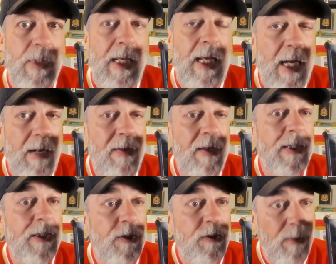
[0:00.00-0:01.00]
And the
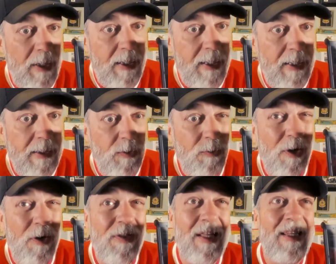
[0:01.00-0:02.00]
Australians, who
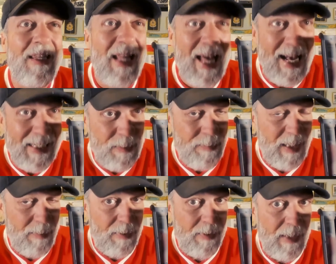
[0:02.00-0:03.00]
are the last
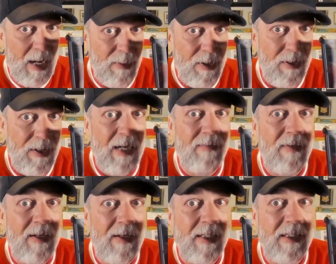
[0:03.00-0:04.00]
people I would have thought have
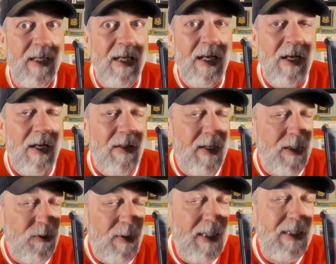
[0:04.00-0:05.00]
done this, the
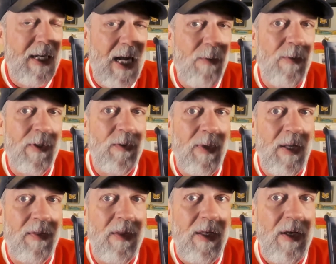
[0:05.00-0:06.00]
Australians that I worked
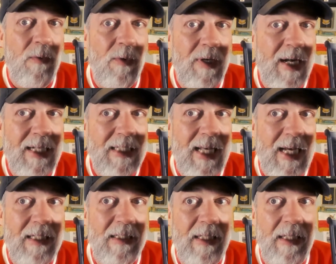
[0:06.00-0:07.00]
with were not
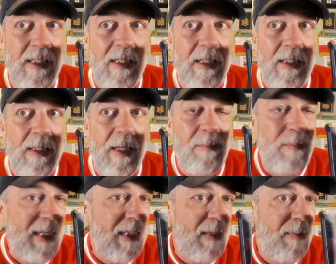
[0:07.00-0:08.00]
exactly
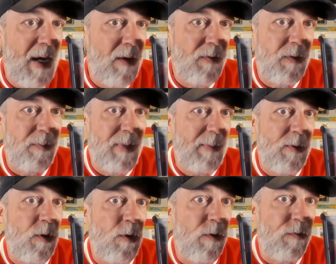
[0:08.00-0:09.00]
mealy-mouthed
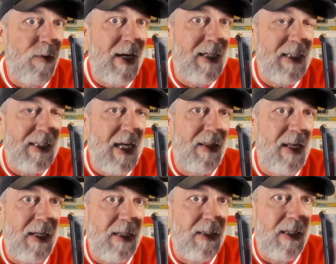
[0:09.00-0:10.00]
people who were afraid to say
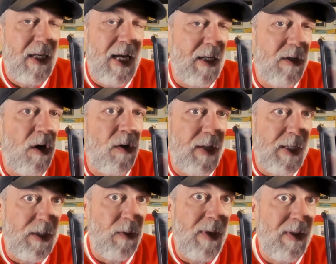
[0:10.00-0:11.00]
things and call
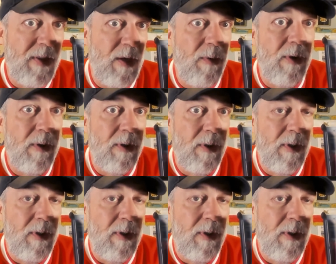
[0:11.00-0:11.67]
things the way that they were.